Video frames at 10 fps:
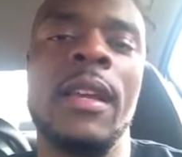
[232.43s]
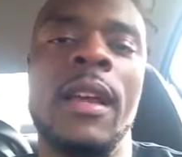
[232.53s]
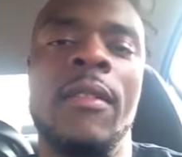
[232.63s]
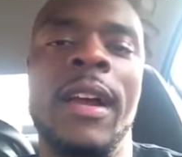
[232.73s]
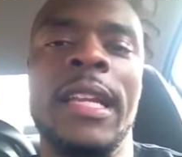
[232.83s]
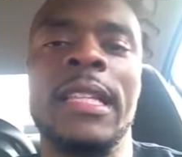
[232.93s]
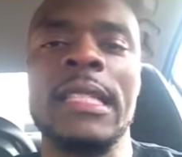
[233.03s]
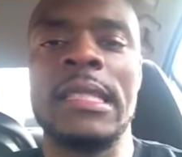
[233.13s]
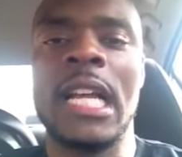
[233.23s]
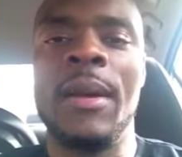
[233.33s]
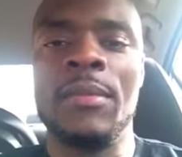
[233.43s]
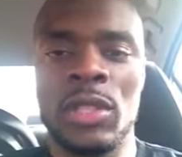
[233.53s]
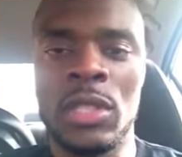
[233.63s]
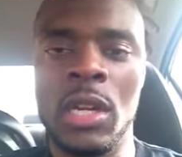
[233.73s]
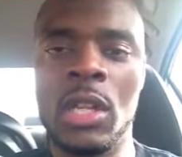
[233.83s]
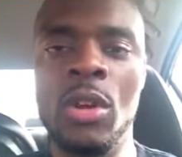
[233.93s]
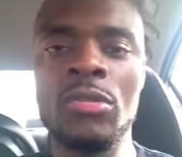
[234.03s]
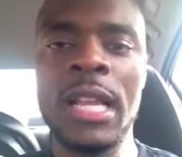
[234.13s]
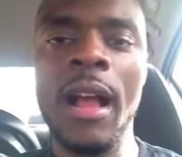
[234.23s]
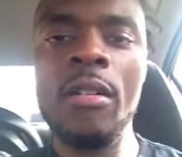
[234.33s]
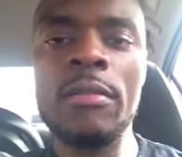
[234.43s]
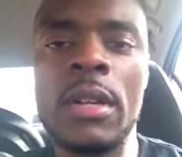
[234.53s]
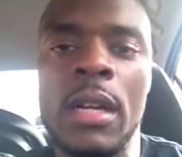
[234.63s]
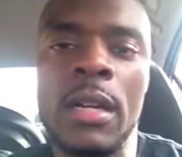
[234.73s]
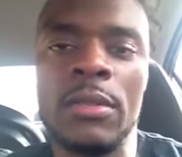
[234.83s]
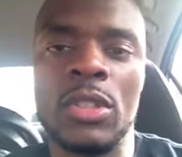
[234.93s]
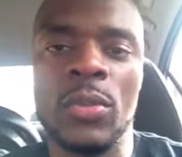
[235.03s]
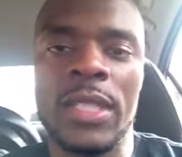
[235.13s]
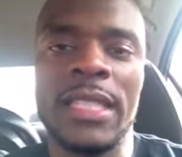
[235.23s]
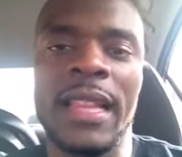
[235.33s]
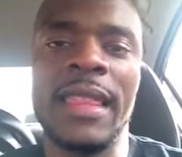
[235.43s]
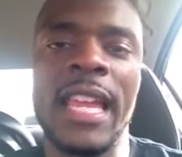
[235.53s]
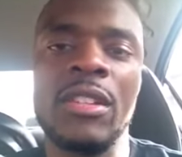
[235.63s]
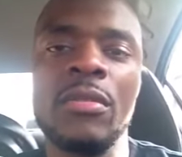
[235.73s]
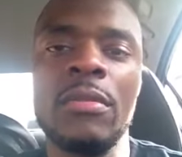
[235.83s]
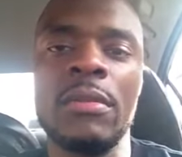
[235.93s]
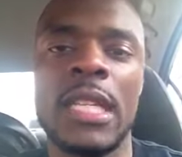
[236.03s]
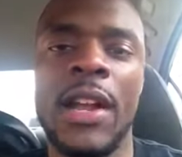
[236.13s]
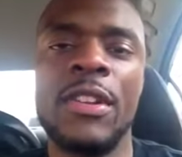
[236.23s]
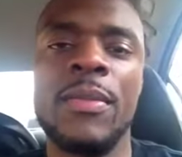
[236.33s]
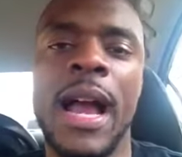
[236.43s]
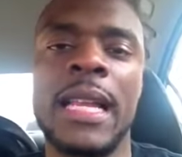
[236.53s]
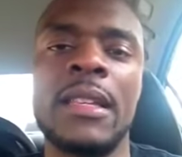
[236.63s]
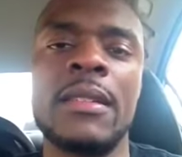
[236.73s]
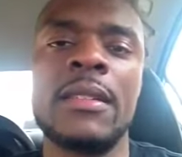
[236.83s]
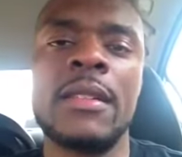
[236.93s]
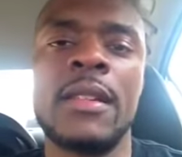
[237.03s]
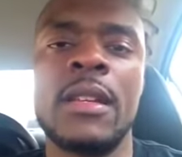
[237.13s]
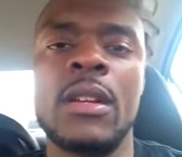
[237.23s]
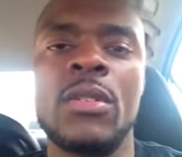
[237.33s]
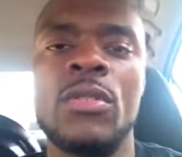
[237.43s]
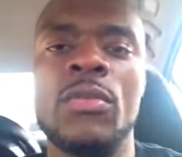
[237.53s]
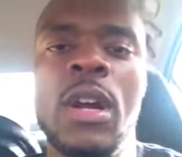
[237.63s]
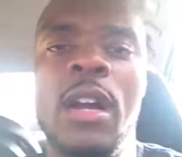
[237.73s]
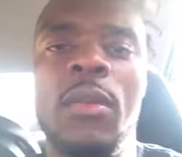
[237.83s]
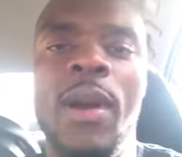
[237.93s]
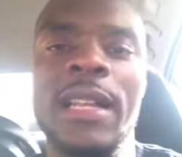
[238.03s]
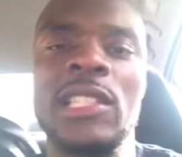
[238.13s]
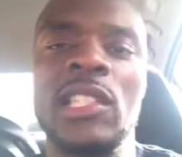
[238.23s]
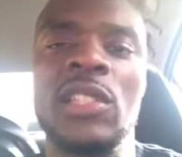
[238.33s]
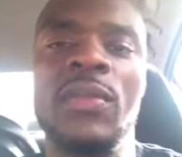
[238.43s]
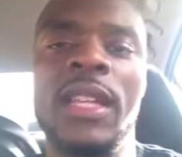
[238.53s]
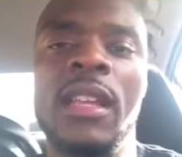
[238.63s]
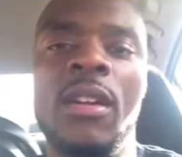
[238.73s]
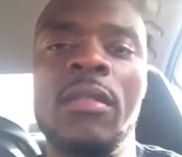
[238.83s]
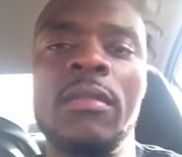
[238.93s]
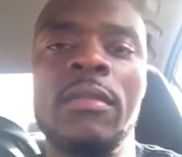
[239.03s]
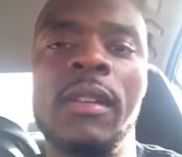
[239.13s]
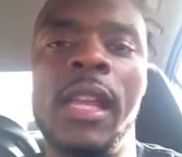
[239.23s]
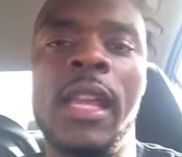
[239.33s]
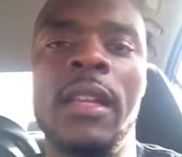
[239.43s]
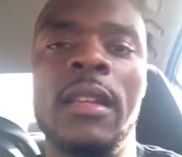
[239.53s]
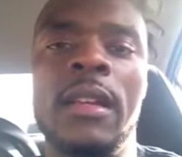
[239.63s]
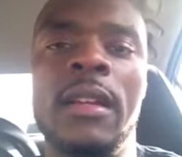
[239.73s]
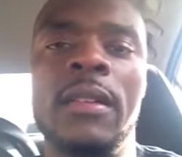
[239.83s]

All right, at this time, I'm just going to close out. I just want to say thank you to everybody who watches this video, and